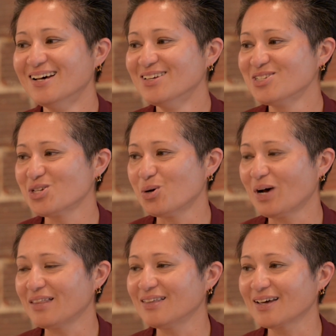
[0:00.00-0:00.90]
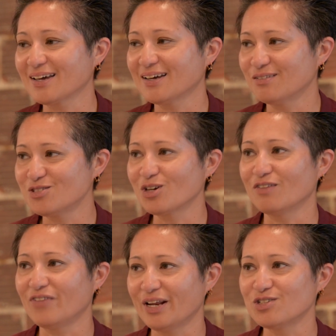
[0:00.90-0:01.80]
So I think I kind of took
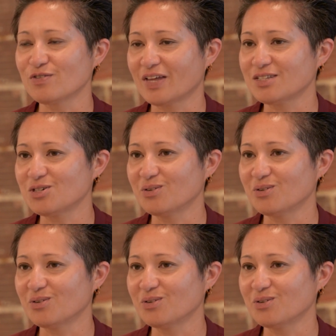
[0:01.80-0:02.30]
advantage of that too.